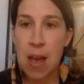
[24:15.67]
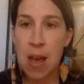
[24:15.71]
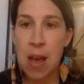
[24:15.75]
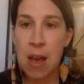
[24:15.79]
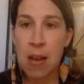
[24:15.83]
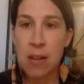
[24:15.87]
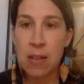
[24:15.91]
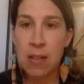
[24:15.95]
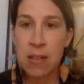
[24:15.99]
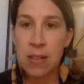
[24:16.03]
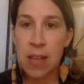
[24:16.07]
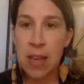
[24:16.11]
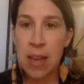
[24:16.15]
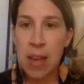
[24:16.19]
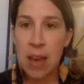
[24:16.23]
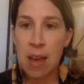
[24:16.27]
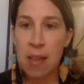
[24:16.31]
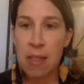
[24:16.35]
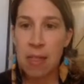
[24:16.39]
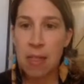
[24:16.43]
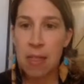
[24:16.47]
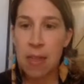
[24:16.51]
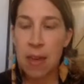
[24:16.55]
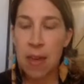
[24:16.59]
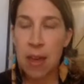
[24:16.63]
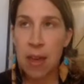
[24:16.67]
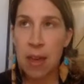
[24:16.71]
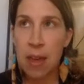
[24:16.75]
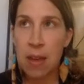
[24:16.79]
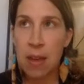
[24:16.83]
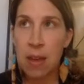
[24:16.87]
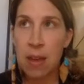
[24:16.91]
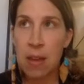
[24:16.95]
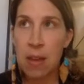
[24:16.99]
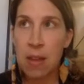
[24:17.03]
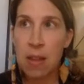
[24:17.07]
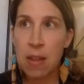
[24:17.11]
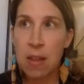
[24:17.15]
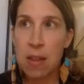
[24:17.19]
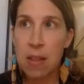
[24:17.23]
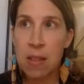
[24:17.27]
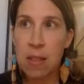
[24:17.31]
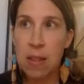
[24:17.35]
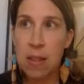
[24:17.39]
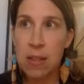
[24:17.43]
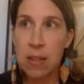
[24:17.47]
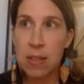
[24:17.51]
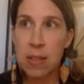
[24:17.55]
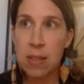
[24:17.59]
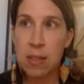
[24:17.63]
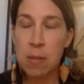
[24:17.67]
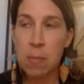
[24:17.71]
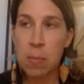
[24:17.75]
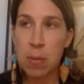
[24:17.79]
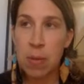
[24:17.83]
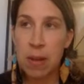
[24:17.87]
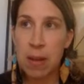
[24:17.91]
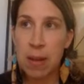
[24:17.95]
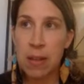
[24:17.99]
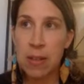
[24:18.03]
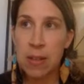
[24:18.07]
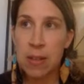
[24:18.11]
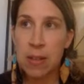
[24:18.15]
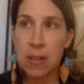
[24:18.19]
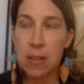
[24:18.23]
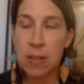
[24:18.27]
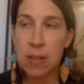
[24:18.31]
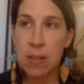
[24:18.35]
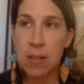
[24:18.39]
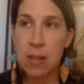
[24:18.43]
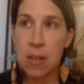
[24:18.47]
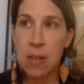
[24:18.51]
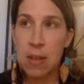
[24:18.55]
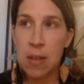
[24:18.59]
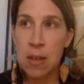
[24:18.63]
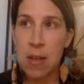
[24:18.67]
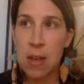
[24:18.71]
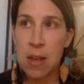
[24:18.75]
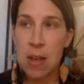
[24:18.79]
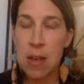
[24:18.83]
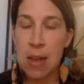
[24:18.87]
Honestly, I think the simplest